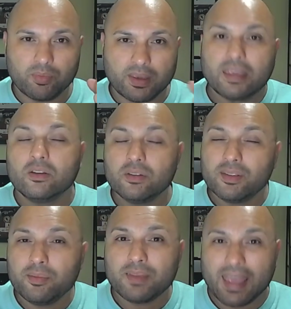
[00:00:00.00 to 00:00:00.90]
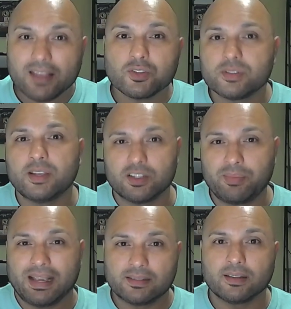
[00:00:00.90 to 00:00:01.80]
kill the cancer cells,
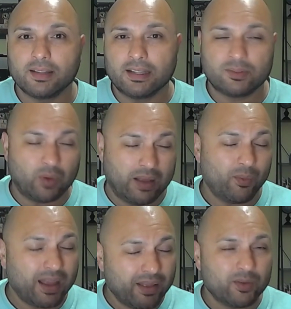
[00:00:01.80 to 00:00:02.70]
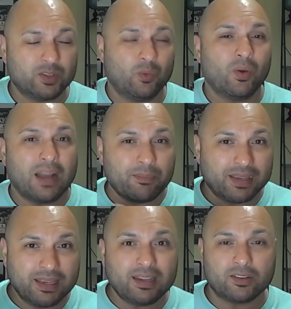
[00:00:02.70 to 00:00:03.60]
basically, is what I'm
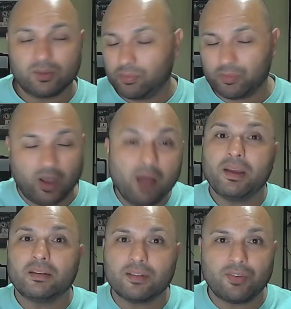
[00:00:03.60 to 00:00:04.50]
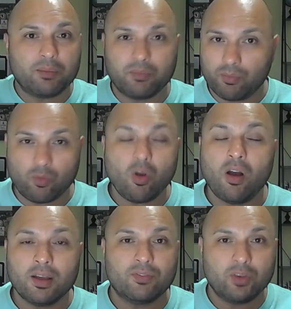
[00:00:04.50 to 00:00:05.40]
getting. Comment if I'm
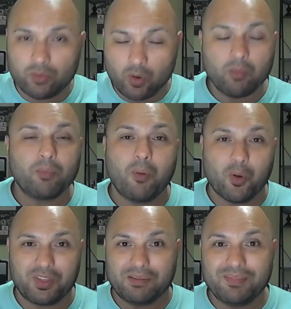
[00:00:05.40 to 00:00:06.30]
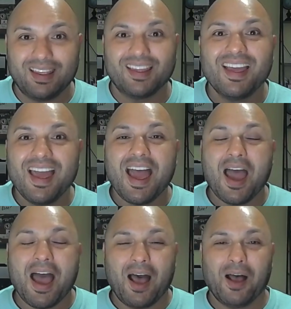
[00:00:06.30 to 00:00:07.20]
wrong, if you know more than me.
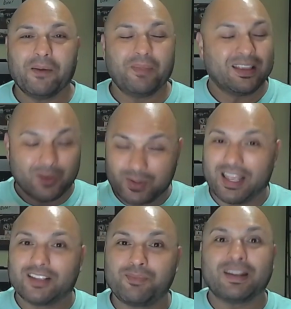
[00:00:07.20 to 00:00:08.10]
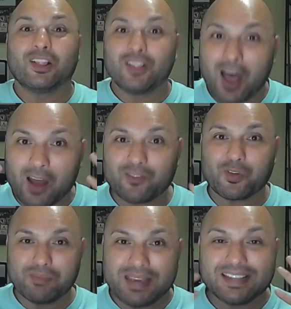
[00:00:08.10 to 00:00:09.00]
It's been a lot for
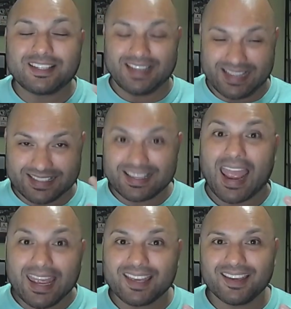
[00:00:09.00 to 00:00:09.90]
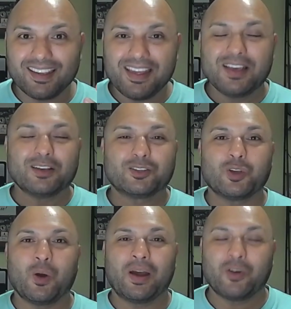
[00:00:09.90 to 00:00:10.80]
me to intake,
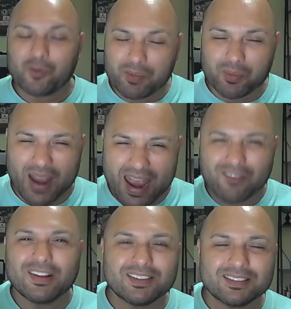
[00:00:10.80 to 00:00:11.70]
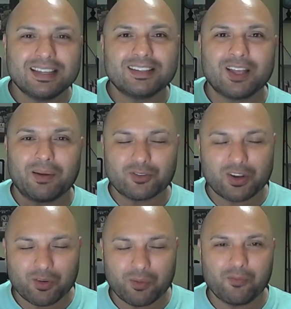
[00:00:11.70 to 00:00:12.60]
so I don't remember every little detail. I'm
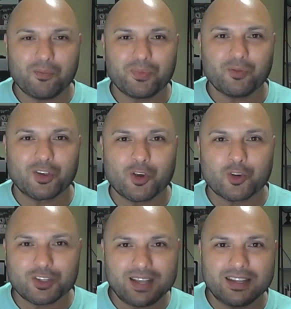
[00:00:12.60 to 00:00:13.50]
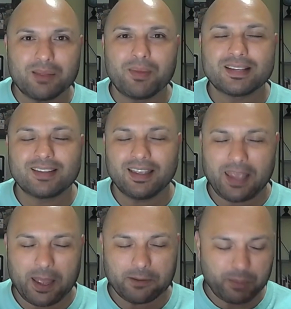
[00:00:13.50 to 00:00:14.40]
trying to regurgitate it the best I
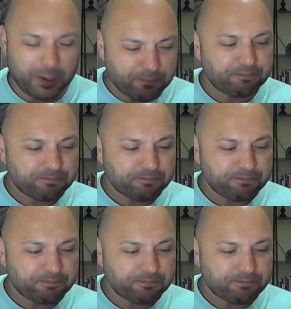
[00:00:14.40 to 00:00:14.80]
can. But